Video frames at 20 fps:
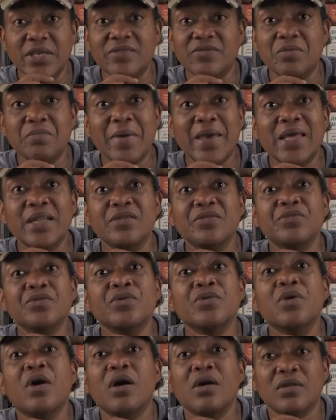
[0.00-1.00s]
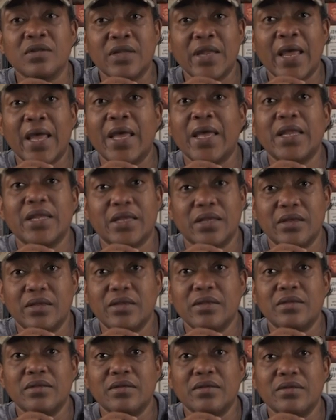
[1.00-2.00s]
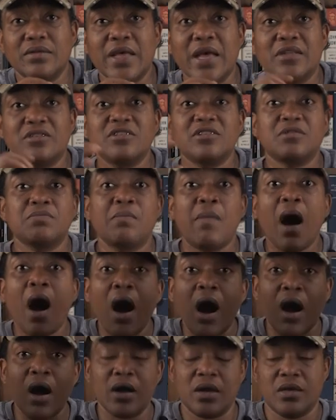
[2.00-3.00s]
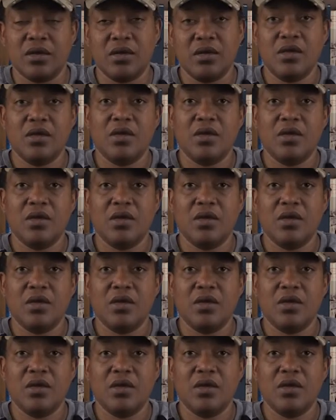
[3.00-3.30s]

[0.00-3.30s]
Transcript: even made it through all of that, that smog.